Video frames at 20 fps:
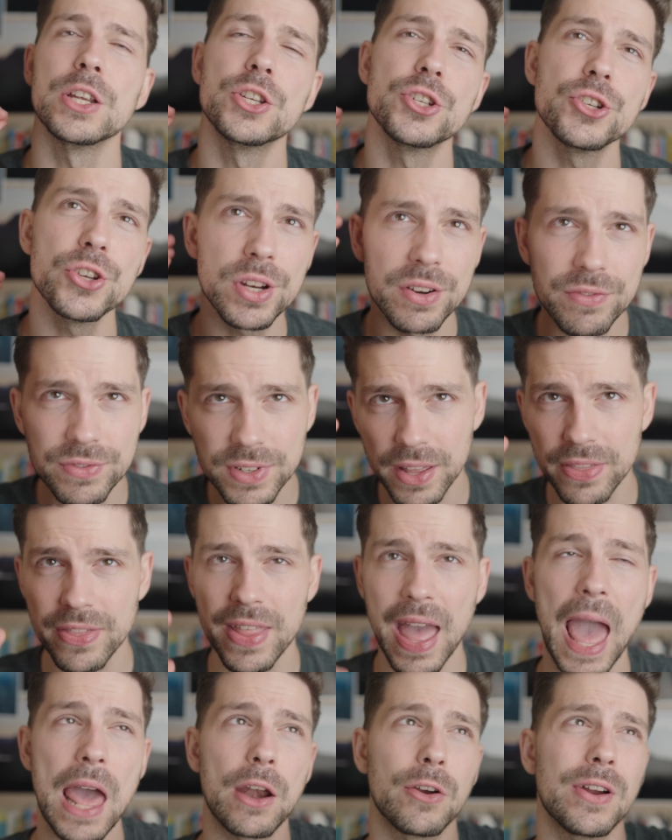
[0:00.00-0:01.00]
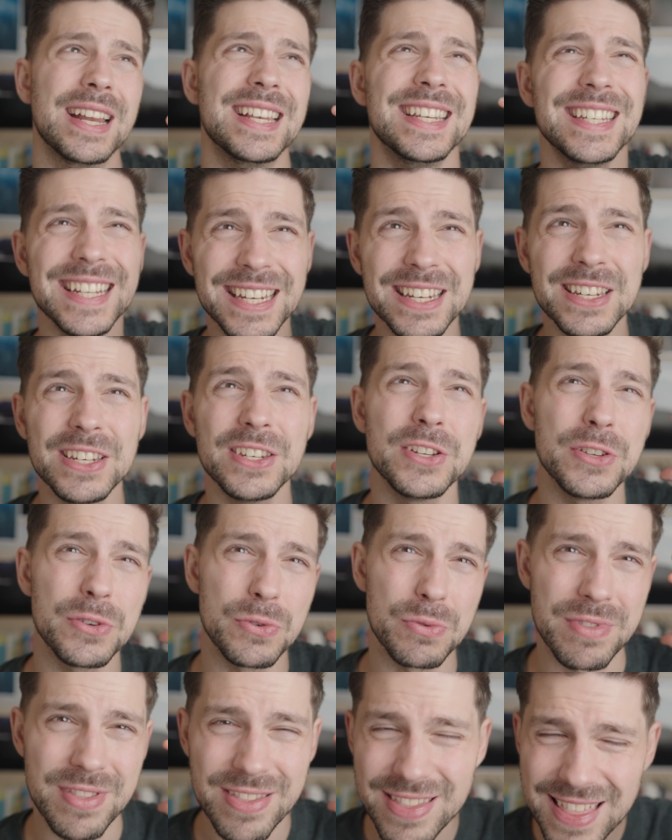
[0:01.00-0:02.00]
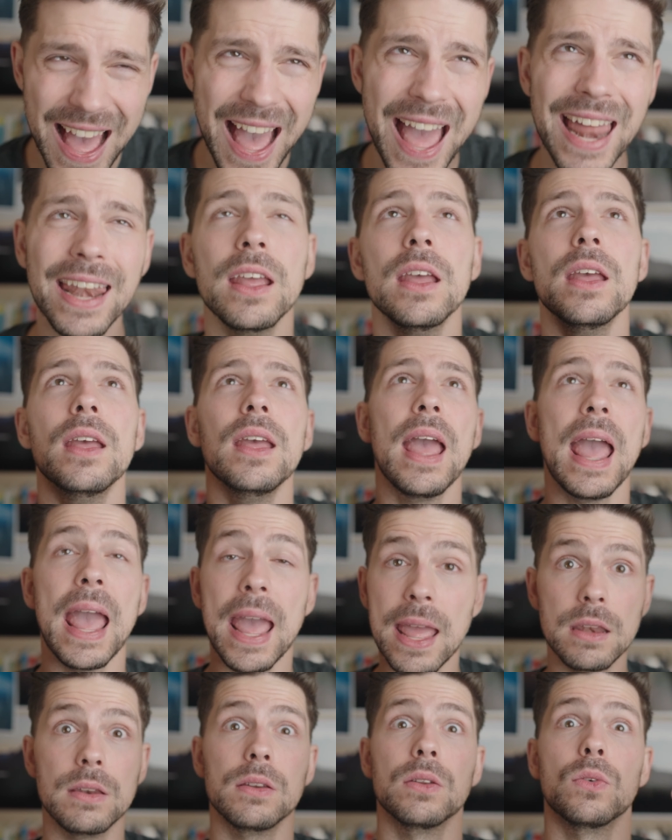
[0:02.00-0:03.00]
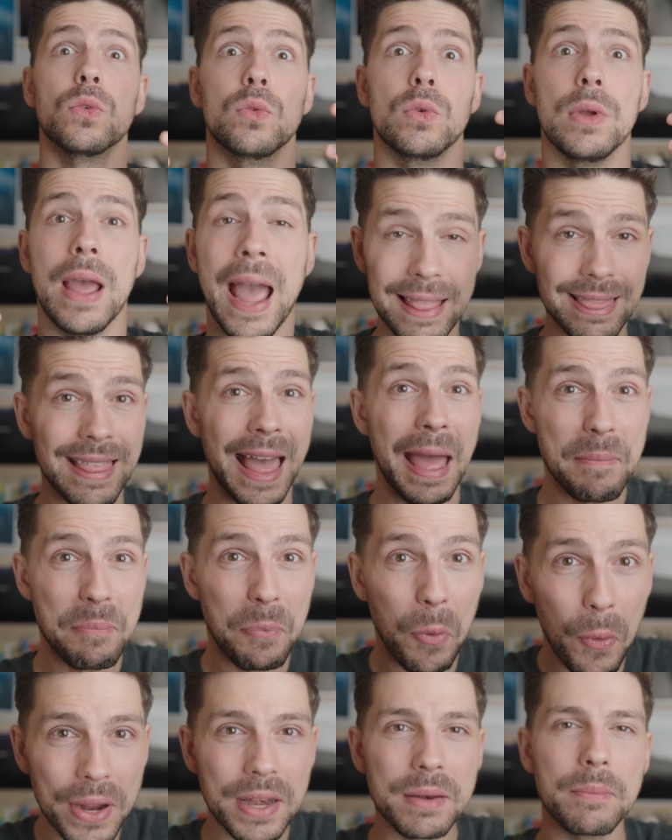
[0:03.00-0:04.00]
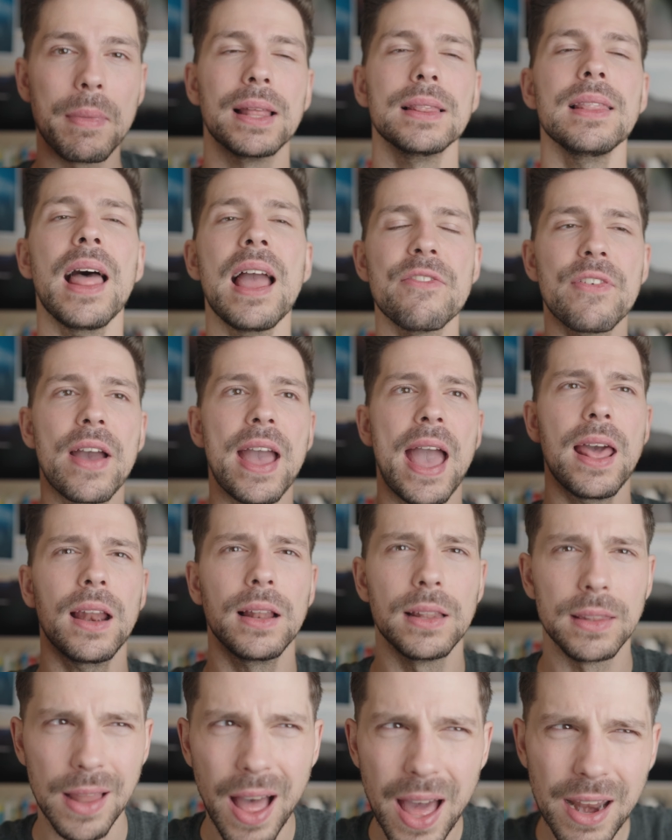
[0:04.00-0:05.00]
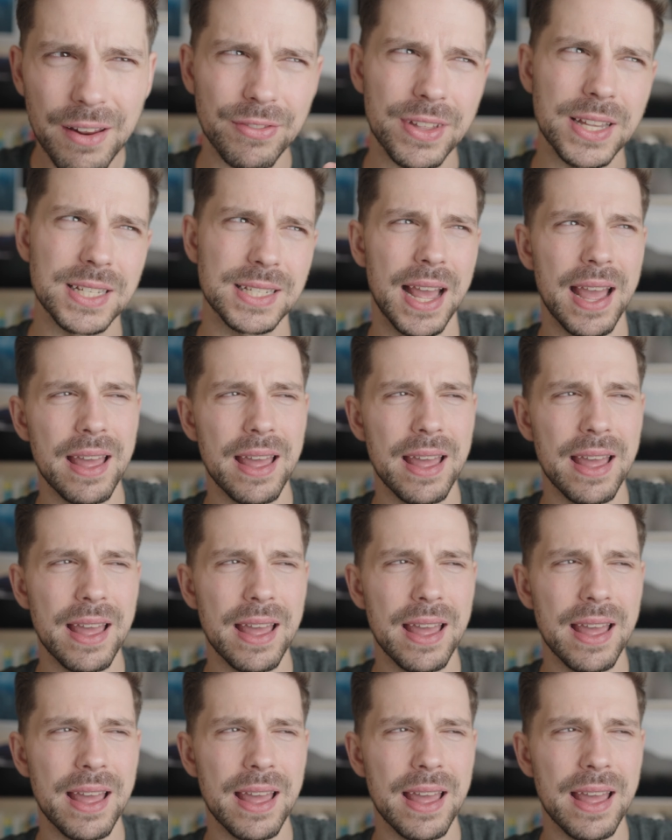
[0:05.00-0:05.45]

I should have done that, or I didn't do that. And at that point in my life, I had a lot of these. I